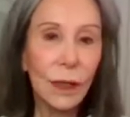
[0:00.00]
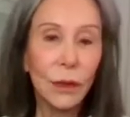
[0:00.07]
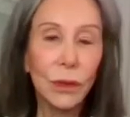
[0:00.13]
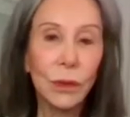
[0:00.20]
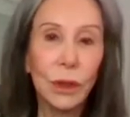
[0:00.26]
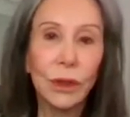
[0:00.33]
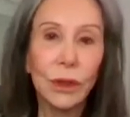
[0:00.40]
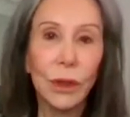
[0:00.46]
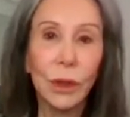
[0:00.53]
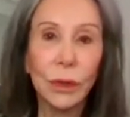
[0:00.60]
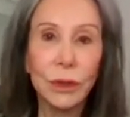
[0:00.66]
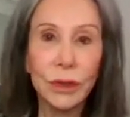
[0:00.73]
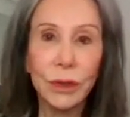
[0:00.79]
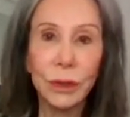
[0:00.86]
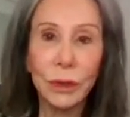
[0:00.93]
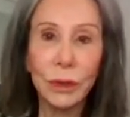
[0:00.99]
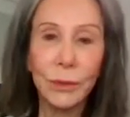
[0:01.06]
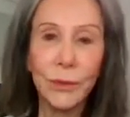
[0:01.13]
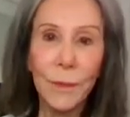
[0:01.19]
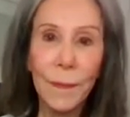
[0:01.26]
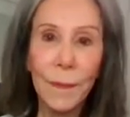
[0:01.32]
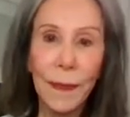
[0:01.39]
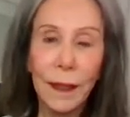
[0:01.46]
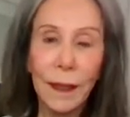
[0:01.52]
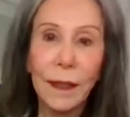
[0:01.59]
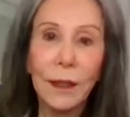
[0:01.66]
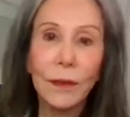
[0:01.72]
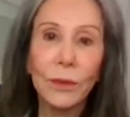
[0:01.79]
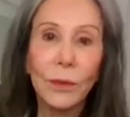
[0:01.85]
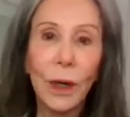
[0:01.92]
that you could go to
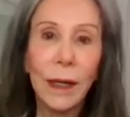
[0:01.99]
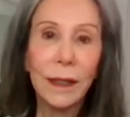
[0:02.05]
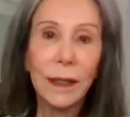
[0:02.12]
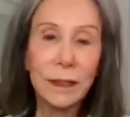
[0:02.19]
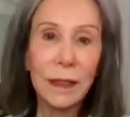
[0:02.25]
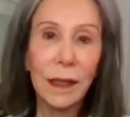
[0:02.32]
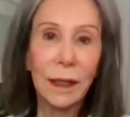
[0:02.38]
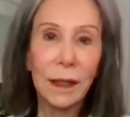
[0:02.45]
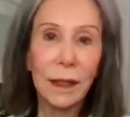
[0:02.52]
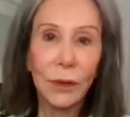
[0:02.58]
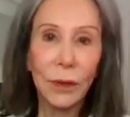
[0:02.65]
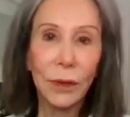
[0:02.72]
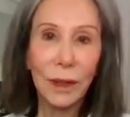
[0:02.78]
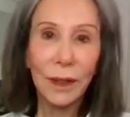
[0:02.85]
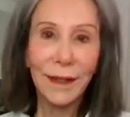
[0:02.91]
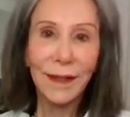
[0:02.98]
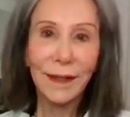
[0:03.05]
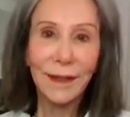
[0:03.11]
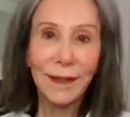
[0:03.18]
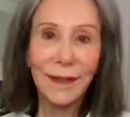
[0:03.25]
eatright.org.